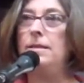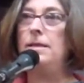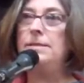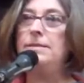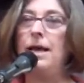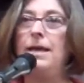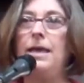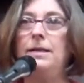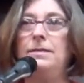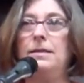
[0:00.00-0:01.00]
The
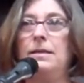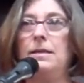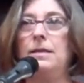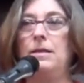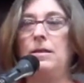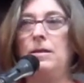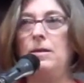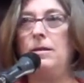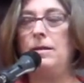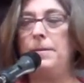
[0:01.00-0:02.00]
second
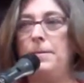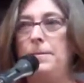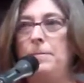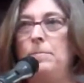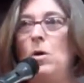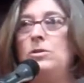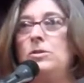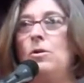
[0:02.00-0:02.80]
most